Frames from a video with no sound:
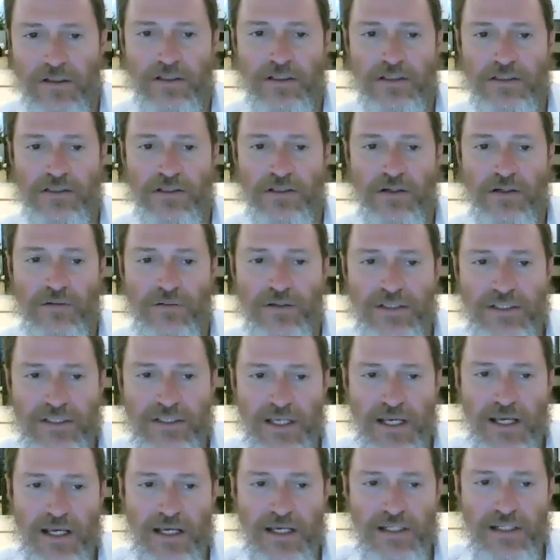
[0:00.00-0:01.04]
So it
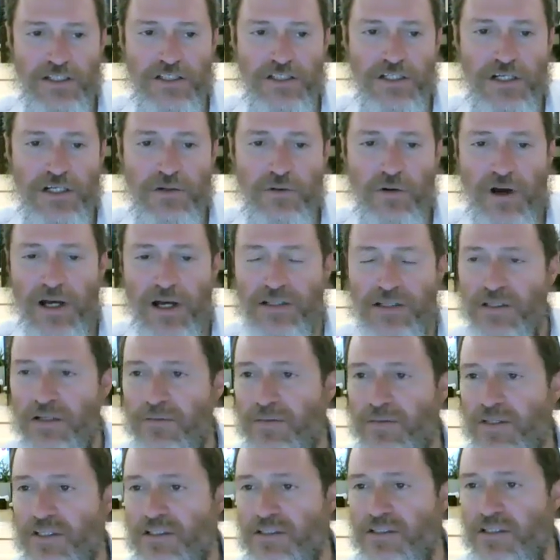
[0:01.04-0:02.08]
says she cries,
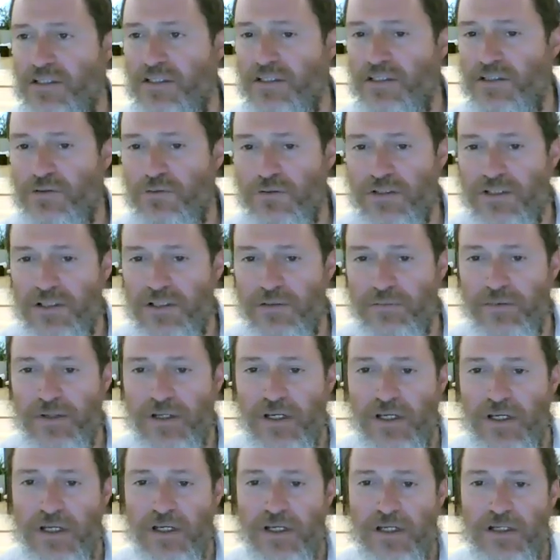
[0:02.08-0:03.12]
talking about the city of Jerusalem,
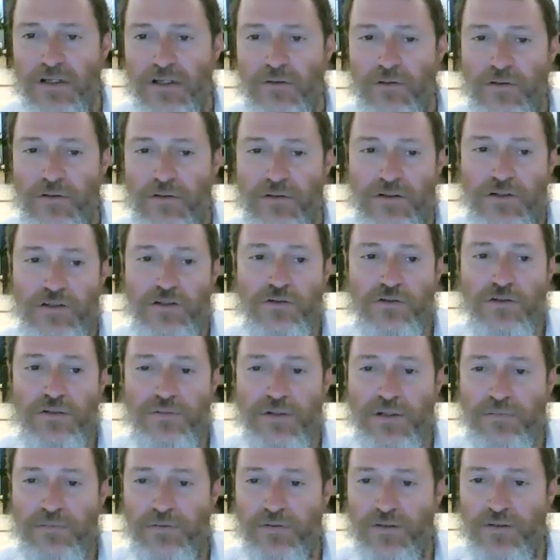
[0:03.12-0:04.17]
or the Jewish
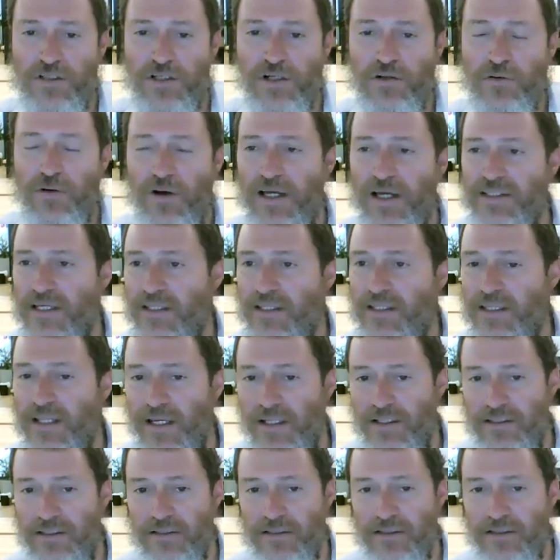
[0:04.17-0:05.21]
people, she cries at
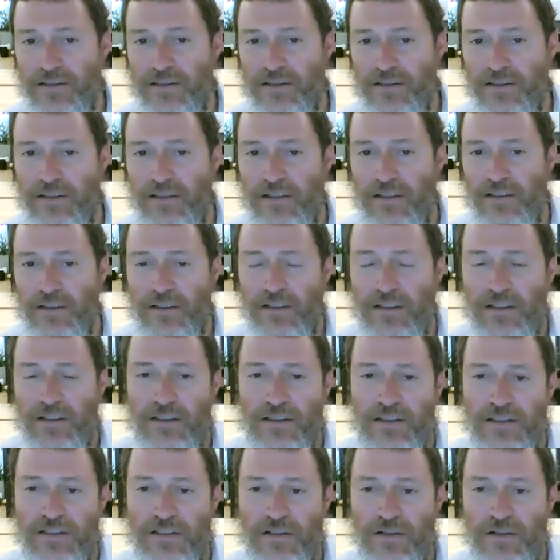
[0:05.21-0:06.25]
night.
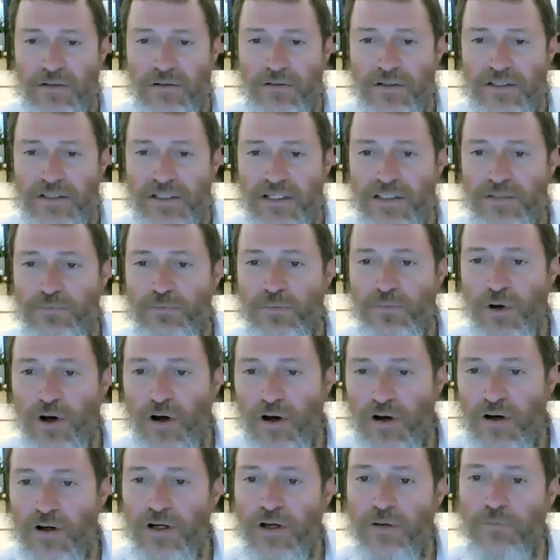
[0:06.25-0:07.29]
So it says
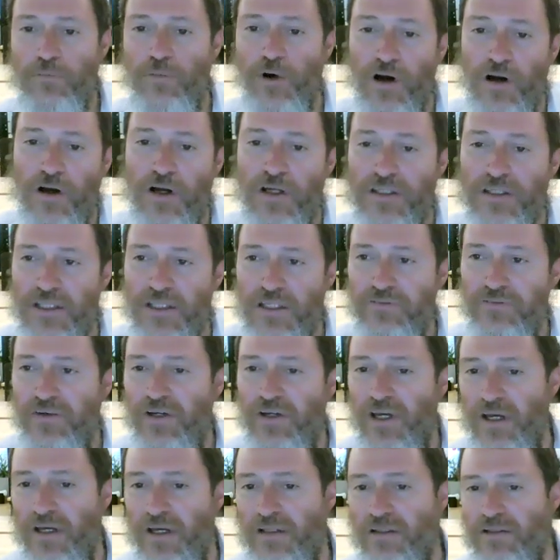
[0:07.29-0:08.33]
Bachai
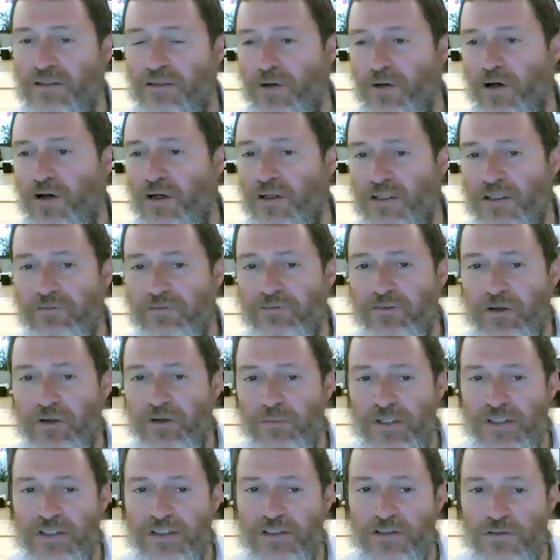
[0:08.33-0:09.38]
Tifka. Bachai Tifka
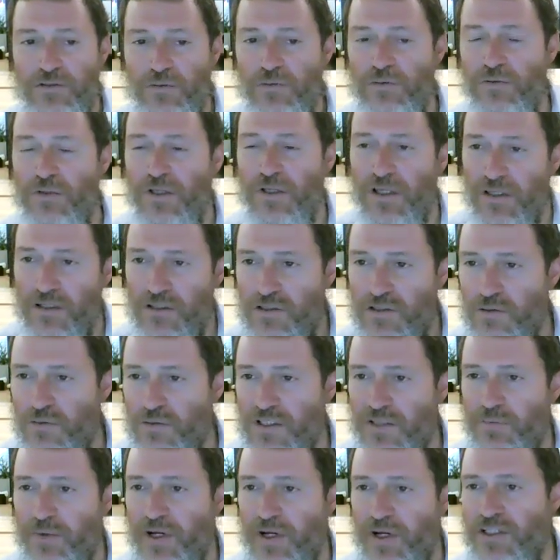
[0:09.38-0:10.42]
means there's two
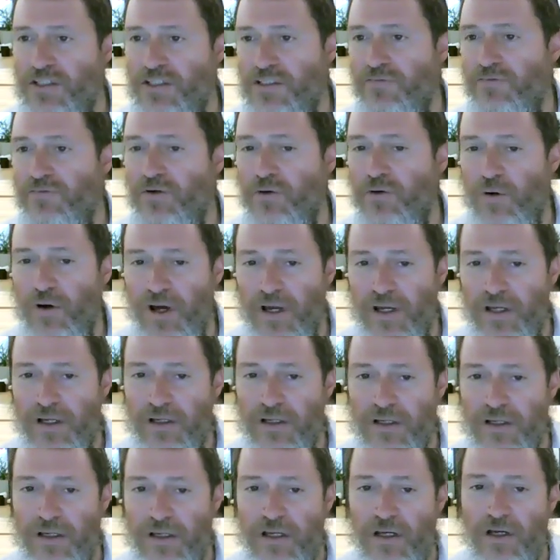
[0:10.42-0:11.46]
expressions of crying.
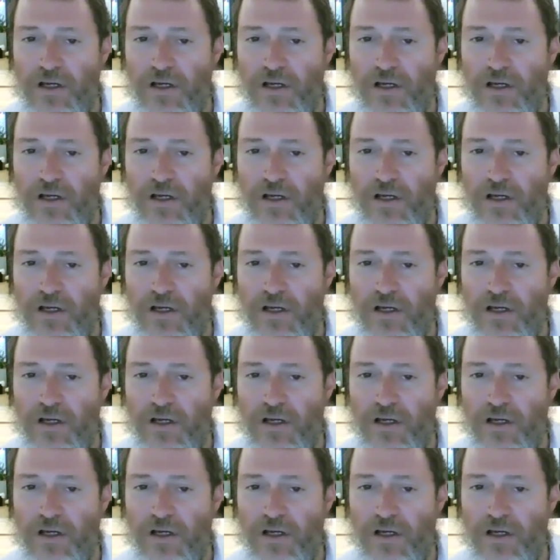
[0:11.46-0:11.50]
